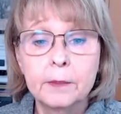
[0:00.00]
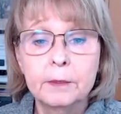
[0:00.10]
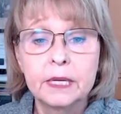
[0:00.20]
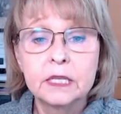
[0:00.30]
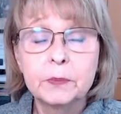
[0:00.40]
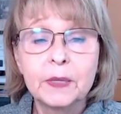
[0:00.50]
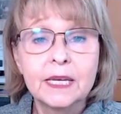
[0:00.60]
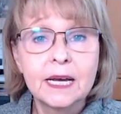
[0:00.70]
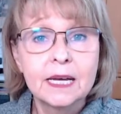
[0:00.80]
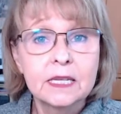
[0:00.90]
is
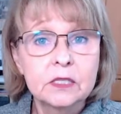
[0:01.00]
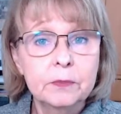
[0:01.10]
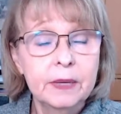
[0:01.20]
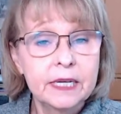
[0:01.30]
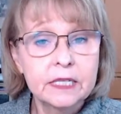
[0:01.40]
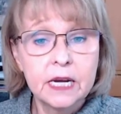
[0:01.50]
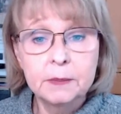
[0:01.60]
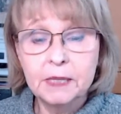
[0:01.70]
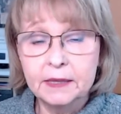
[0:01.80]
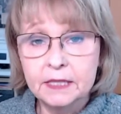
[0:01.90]
because many
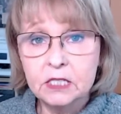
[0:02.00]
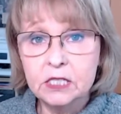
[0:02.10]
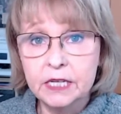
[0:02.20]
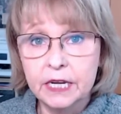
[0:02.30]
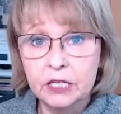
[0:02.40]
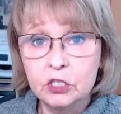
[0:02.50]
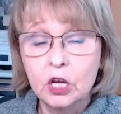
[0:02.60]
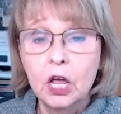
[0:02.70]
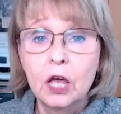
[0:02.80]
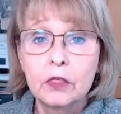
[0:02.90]
times at this stage,
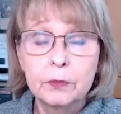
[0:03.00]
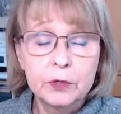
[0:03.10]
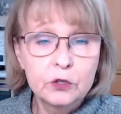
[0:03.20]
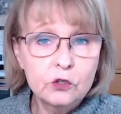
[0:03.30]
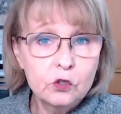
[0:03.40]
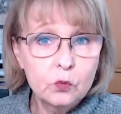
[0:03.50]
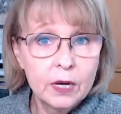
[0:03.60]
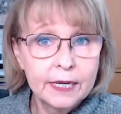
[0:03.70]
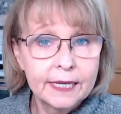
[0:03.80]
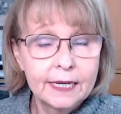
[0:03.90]
the producers
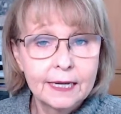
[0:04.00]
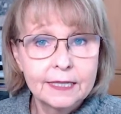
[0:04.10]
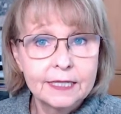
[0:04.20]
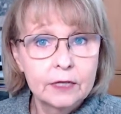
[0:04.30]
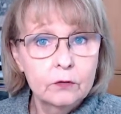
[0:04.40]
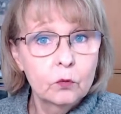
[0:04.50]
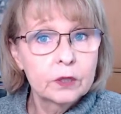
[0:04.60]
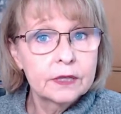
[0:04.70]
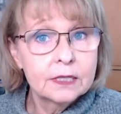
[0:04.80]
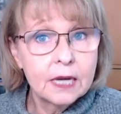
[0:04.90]
want to get an idea of
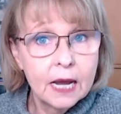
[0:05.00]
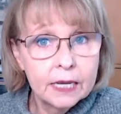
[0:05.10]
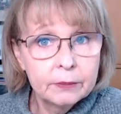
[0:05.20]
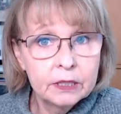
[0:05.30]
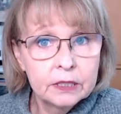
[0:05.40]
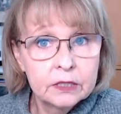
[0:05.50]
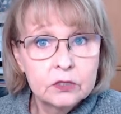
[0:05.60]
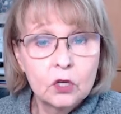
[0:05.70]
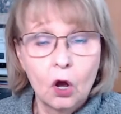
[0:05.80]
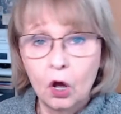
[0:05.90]
what the timing
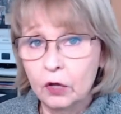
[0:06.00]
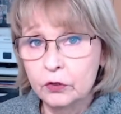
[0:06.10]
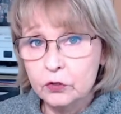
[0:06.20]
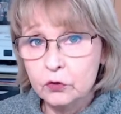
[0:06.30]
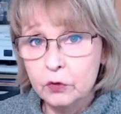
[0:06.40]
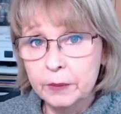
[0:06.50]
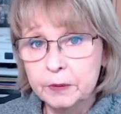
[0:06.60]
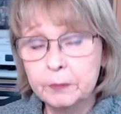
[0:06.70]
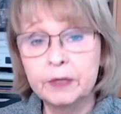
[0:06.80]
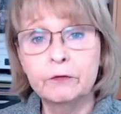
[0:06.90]
is on the
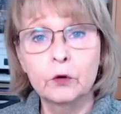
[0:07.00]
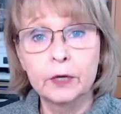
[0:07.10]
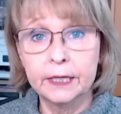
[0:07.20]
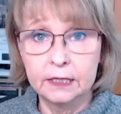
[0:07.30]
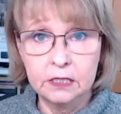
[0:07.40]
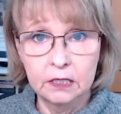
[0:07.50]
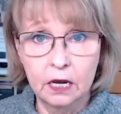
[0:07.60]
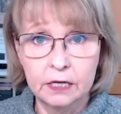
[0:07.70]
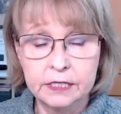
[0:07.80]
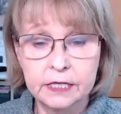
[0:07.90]
script before it gets
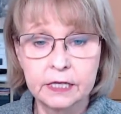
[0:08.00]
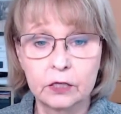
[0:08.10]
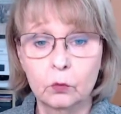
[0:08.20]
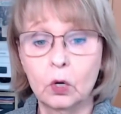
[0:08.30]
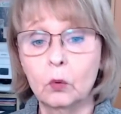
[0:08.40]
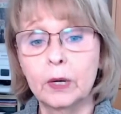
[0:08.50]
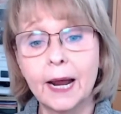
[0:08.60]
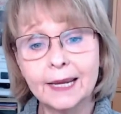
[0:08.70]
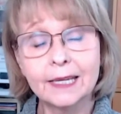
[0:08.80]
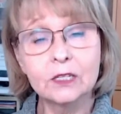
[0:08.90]
locked in. Well, when
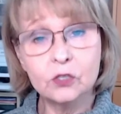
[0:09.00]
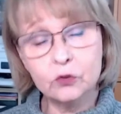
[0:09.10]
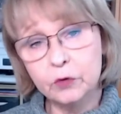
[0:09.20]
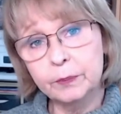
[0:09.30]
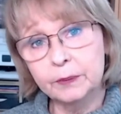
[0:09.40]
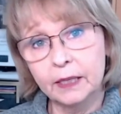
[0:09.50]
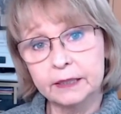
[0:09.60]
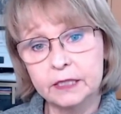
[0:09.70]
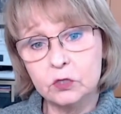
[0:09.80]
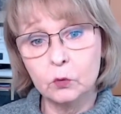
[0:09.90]
I get a script like
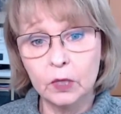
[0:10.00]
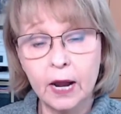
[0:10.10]
this, what I